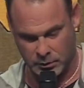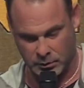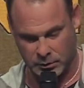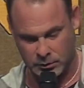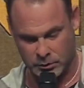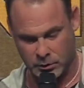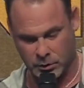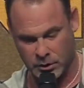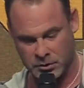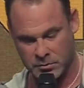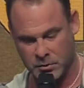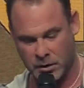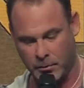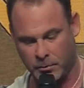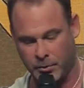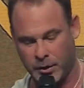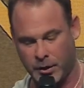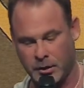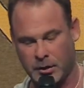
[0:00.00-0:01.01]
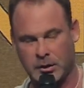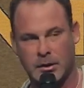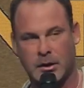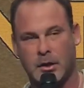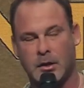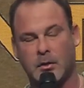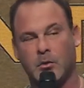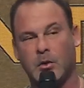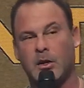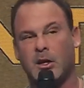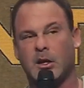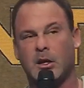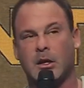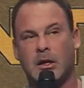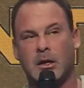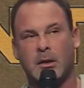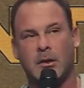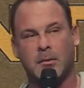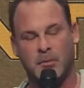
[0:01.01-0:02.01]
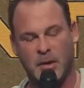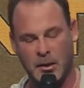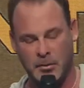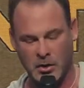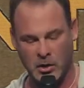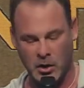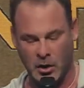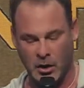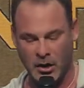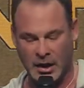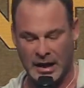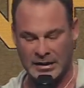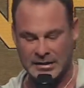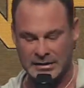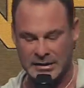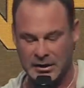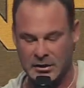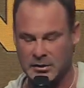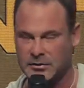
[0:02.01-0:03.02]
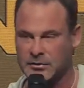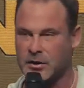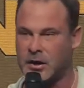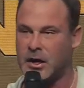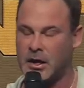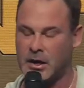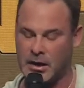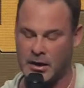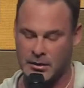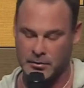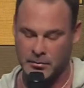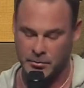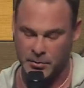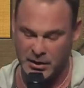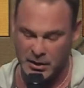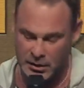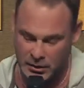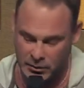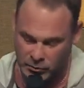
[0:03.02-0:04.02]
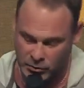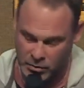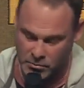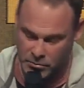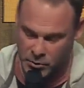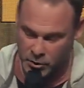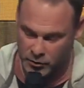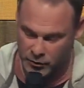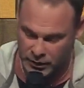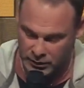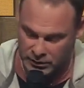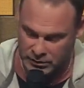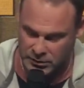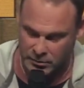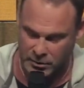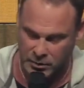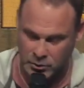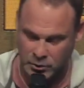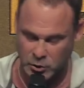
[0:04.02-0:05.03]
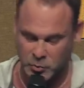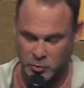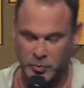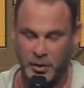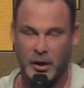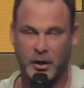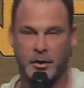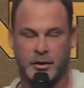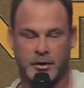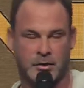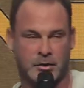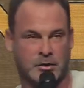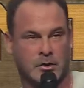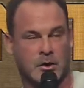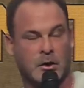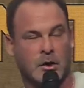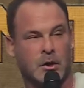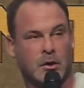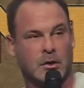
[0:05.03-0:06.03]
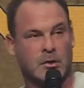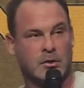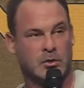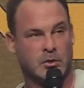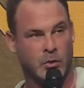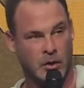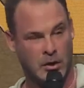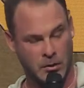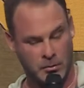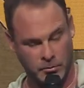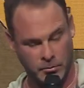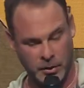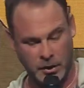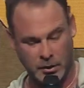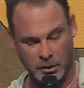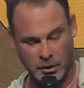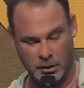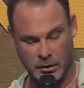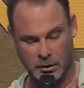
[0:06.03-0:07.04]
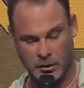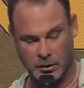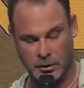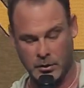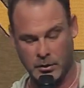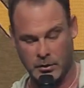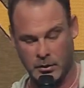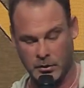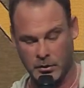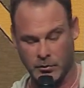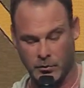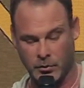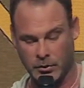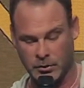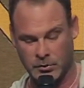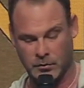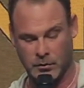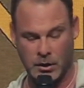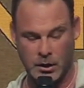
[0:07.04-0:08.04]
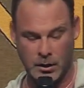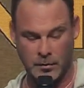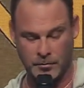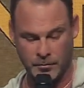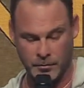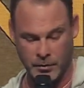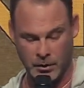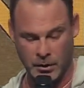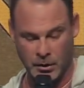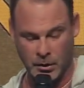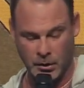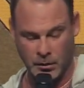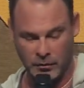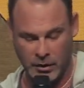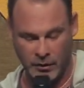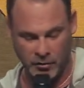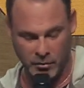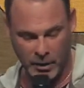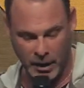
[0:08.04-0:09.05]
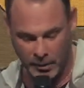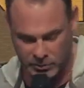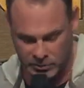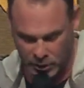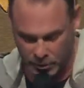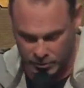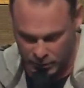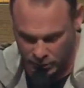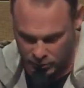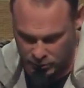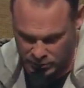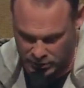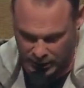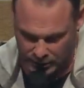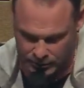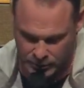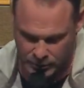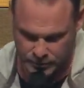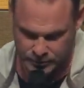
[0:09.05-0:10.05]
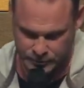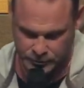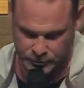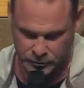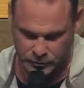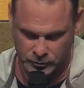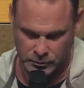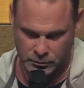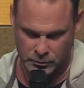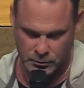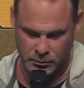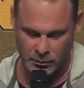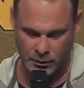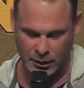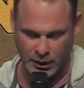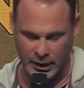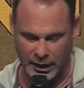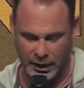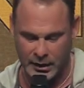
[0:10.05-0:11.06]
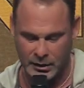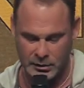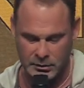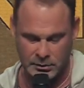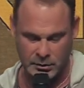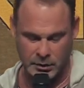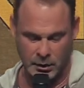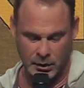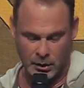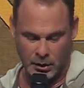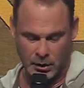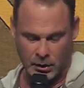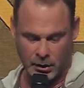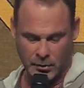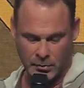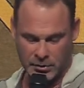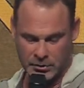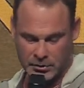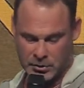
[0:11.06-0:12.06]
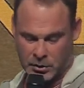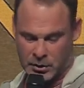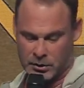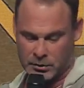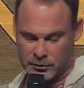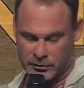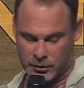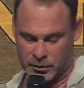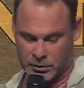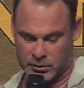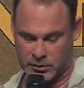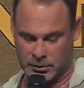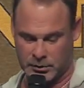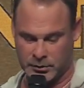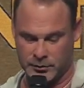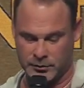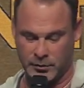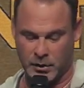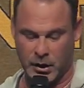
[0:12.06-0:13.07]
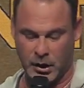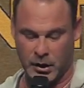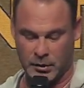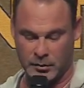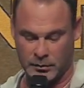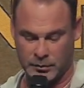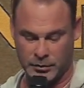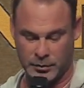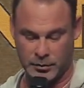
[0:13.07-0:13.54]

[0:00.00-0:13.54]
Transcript: So here's my prayer today that we can maybe all identify and begin removing some of those barriers so we can better hear the voice of God. If you have your Bibles, open to Luke chapter 8. I'm going to start in verse 5.